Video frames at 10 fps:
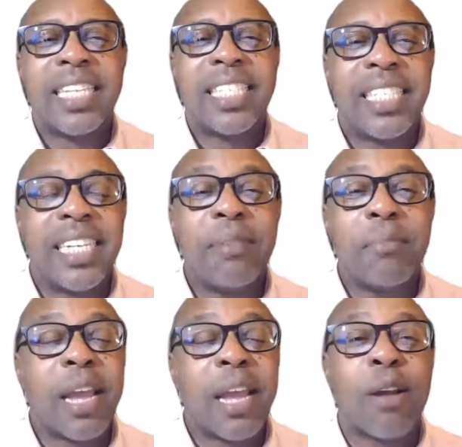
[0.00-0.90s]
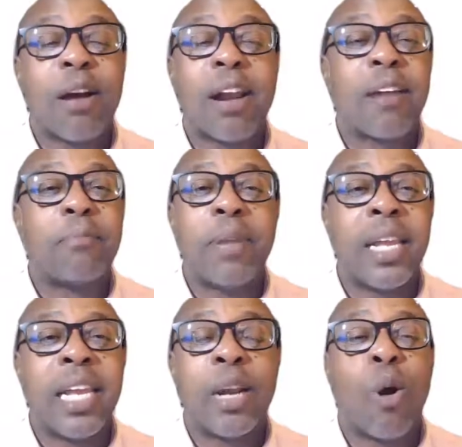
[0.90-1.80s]
She may not have
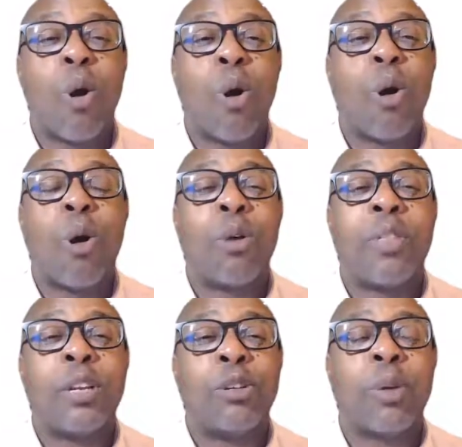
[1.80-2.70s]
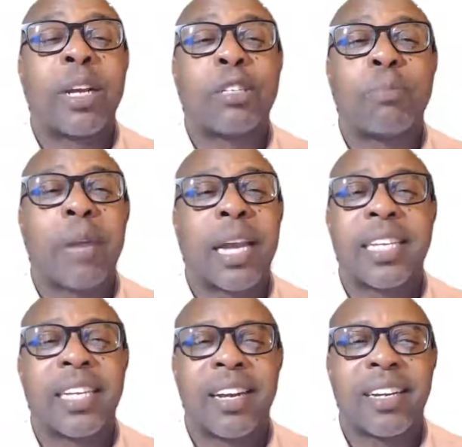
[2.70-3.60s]
been all that you
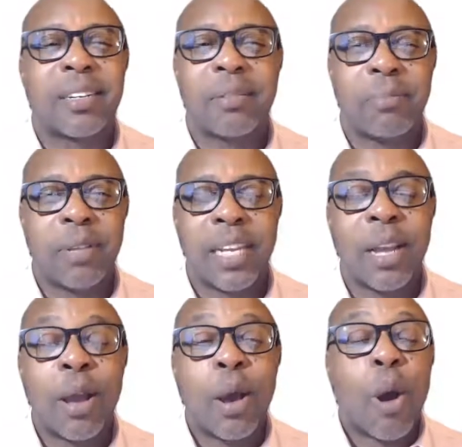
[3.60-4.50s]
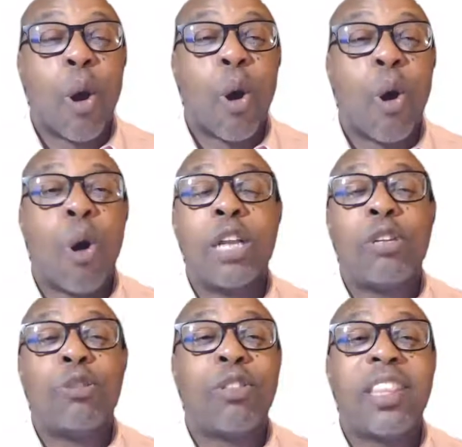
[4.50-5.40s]
expected her to be, all
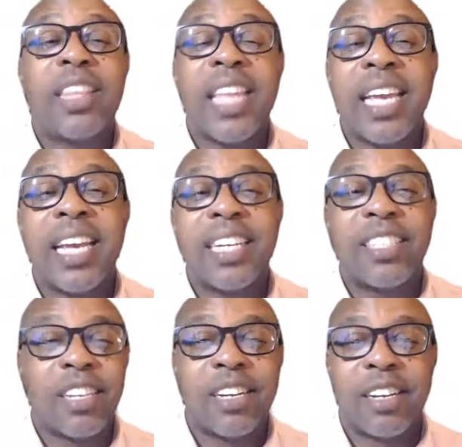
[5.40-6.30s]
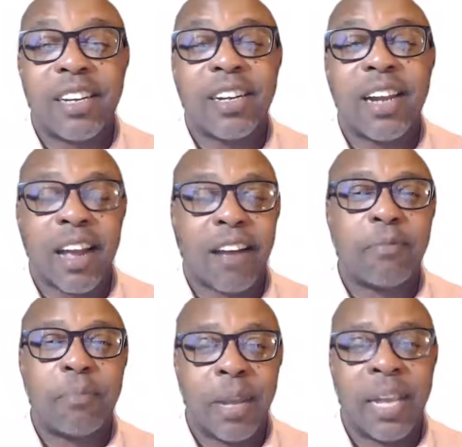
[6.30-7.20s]
that you think she could
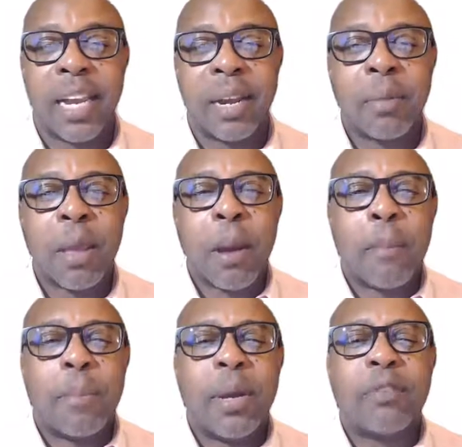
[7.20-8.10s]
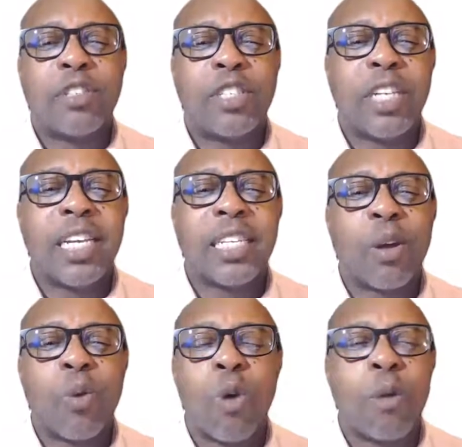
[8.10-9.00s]
have been. But if she is
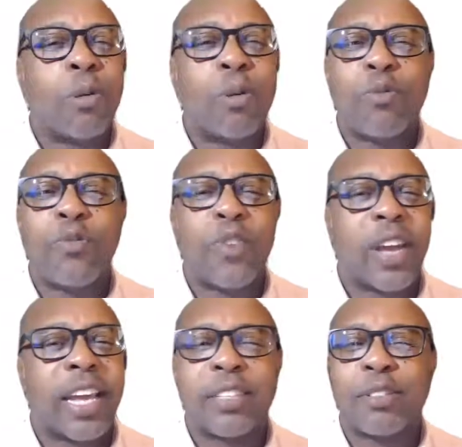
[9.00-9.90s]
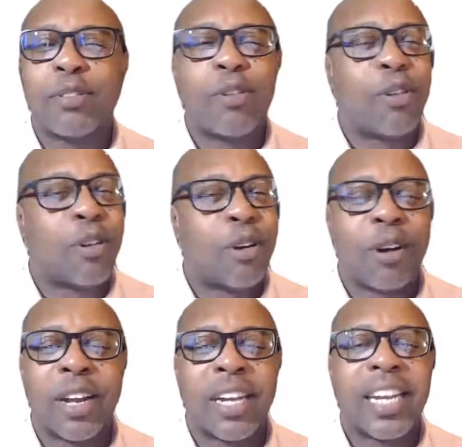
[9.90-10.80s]
a woman who fears
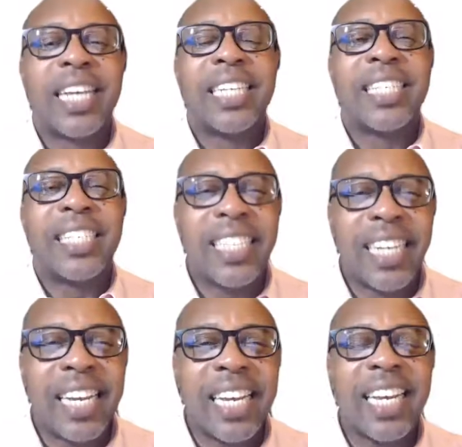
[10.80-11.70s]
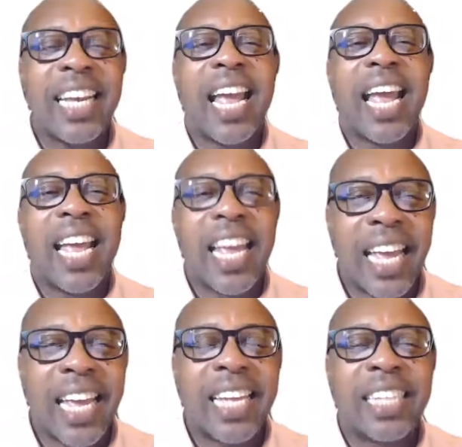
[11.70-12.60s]
God, she
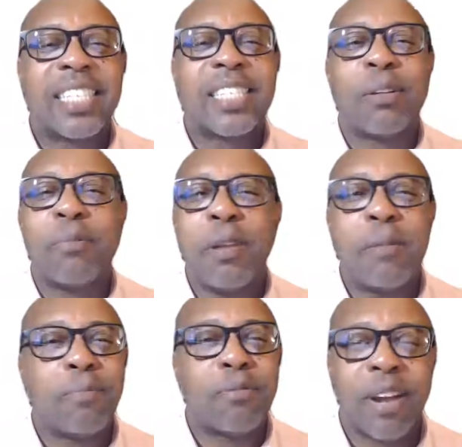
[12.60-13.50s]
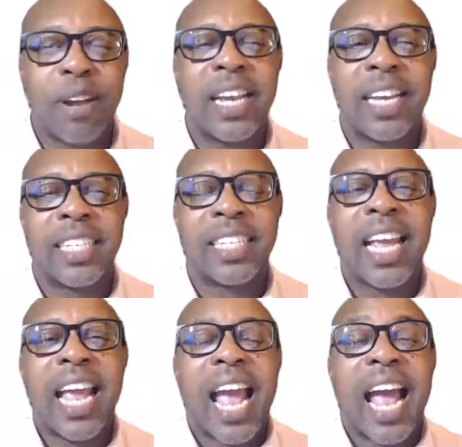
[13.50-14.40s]
is to be praised.
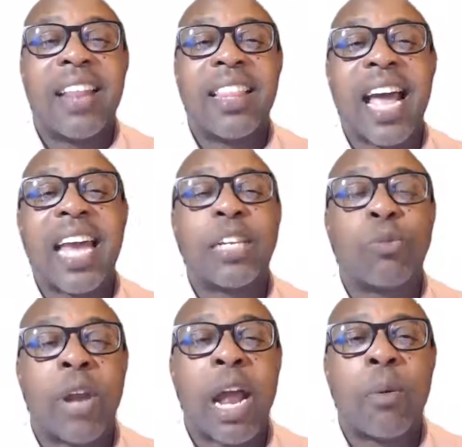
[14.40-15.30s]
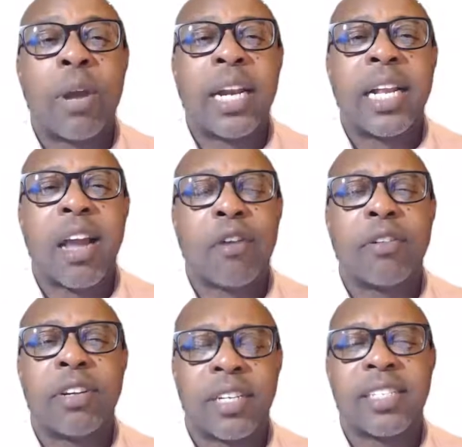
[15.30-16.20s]
And that is what I would
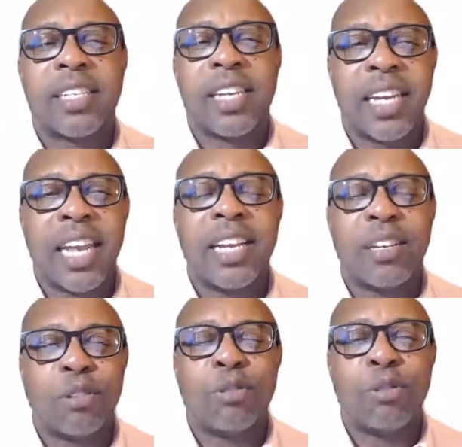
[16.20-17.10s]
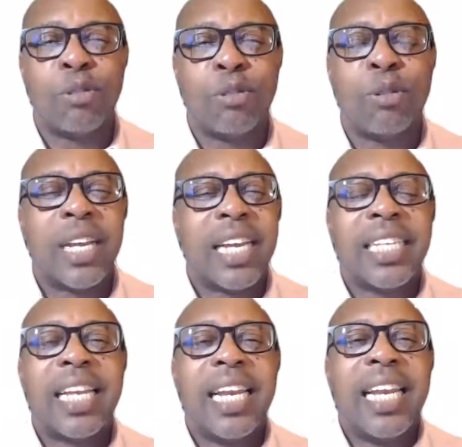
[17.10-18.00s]
encourage us today to do
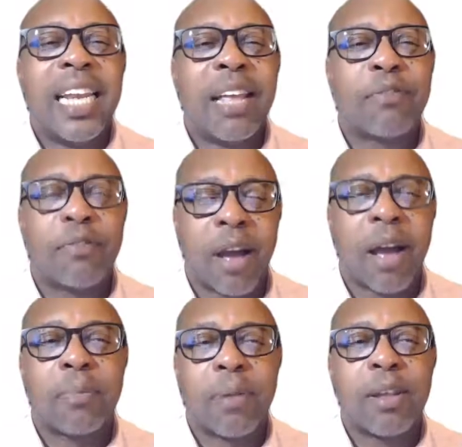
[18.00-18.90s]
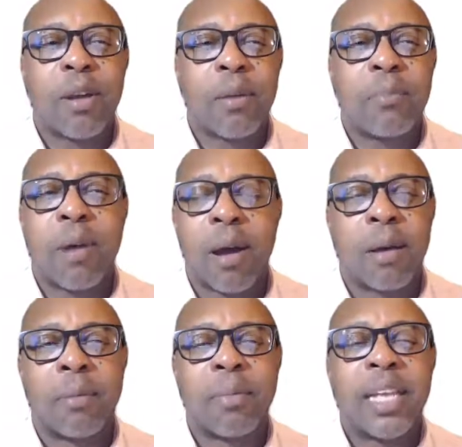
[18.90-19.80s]
to lift up your
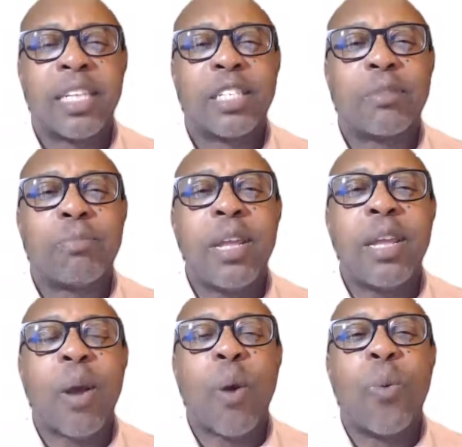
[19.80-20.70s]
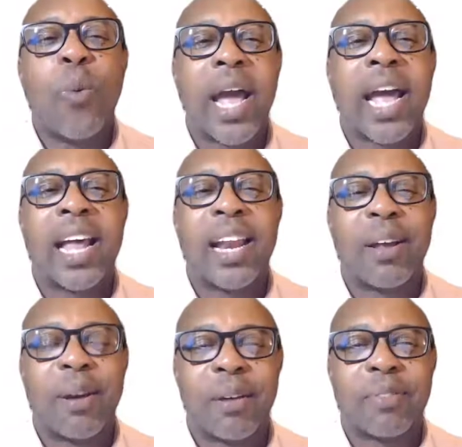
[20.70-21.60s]
mom. Speak well
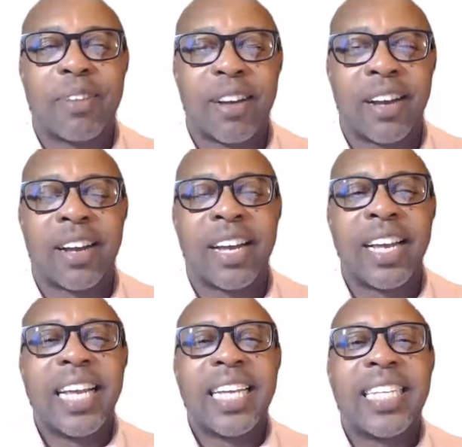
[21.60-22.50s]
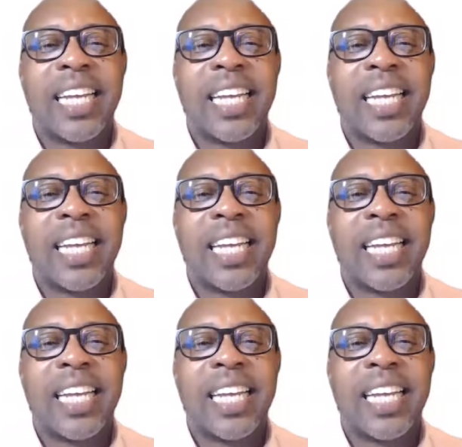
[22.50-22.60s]
of her.